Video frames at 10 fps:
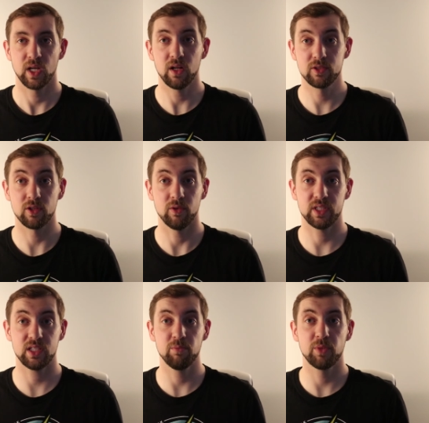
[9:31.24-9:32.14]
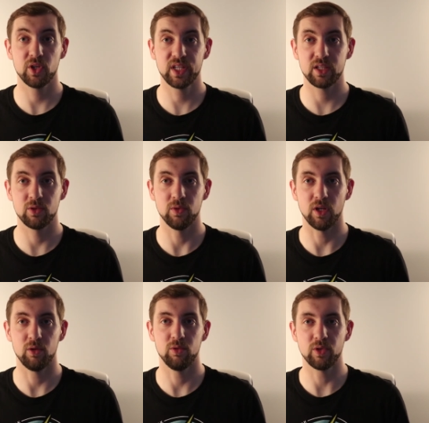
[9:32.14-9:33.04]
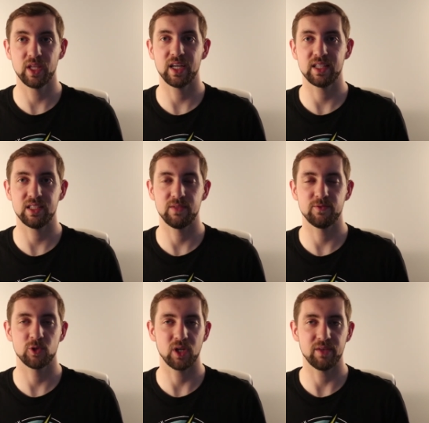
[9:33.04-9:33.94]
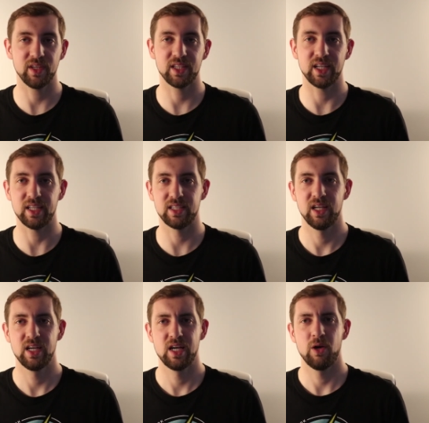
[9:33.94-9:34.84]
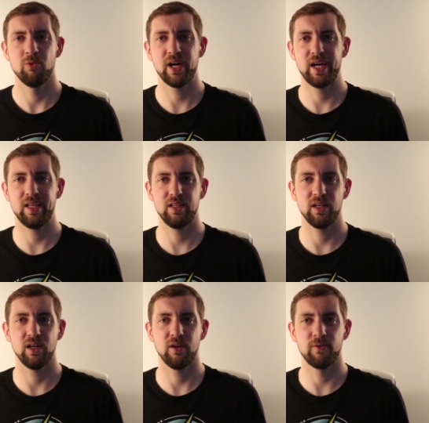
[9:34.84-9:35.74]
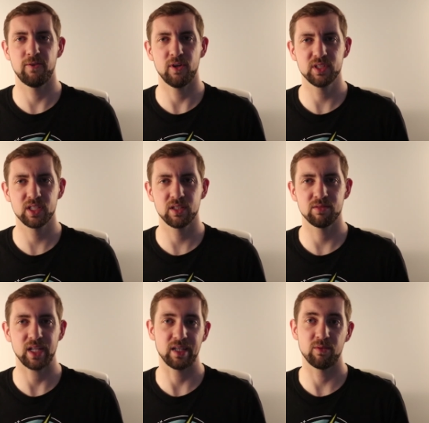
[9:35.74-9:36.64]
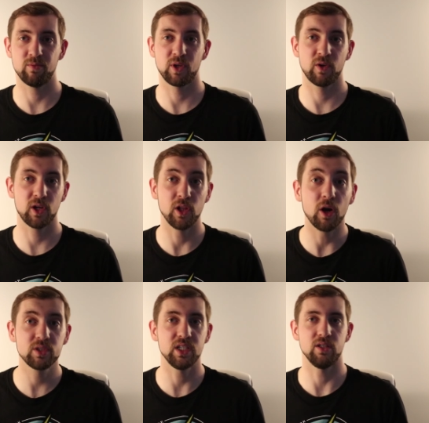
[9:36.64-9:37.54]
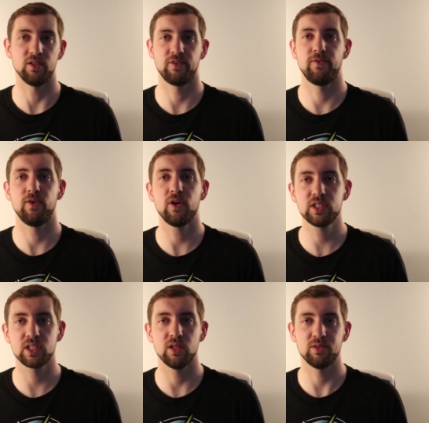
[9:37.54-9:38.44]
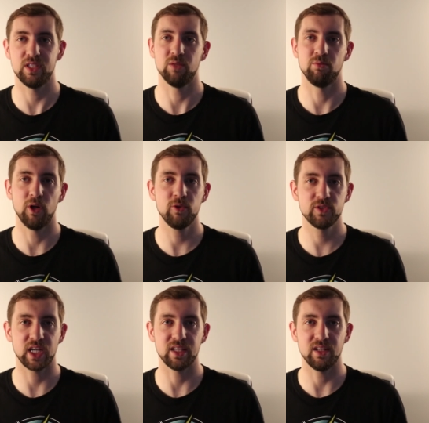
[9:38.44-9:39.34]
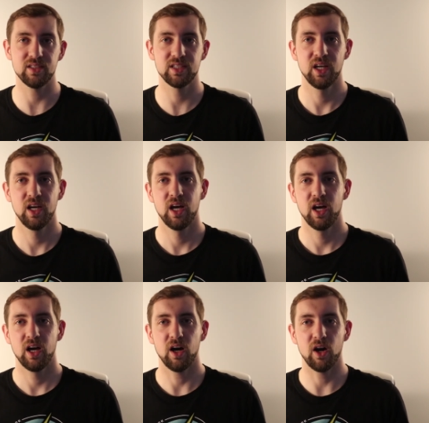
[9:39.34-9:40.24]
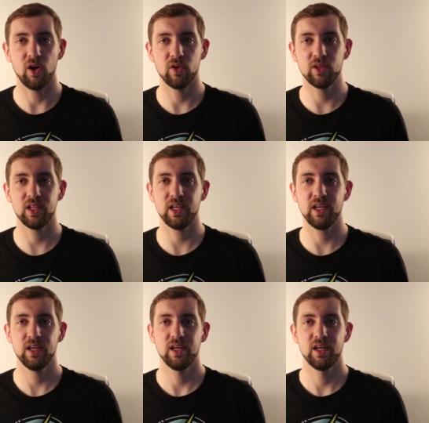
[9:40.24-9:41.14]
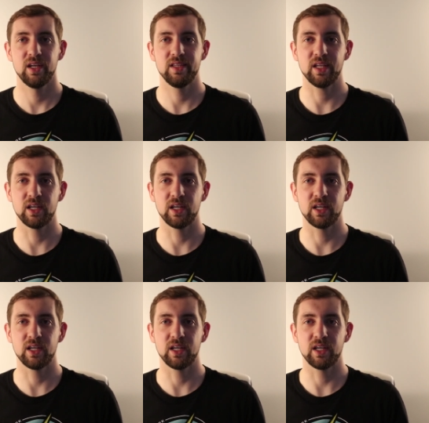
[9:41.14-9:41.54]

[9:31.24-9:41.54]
Also, it's important to know, looking at this infographic, that when forced closing both channels, only the